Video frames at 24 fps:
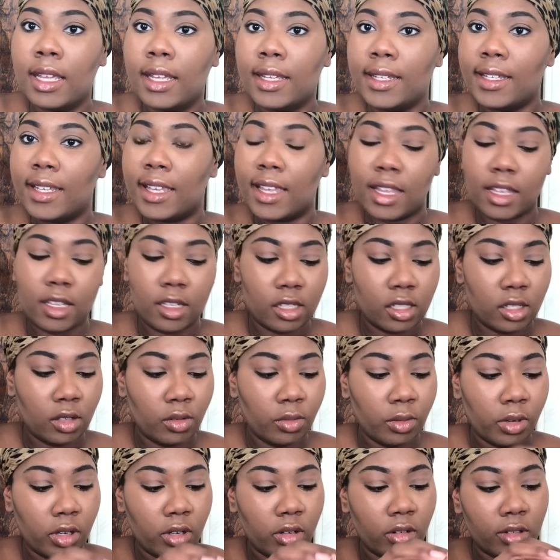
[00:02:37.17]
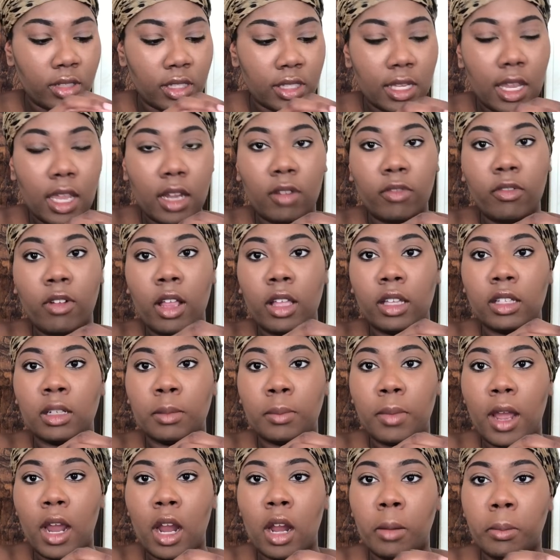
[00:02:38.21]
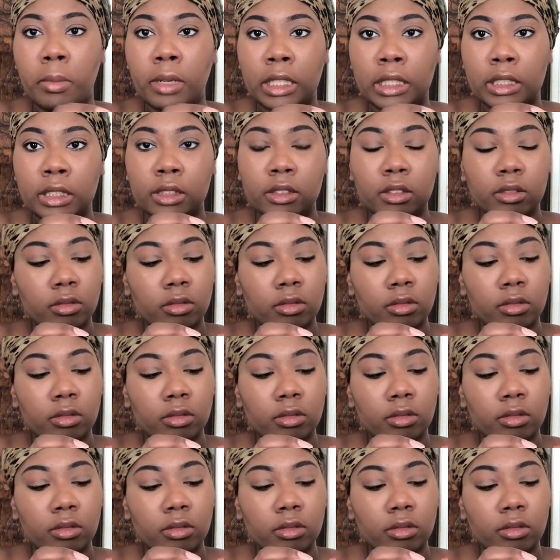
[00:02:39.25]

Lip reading: Yeah, it's a rose. It's kind of falling apart, but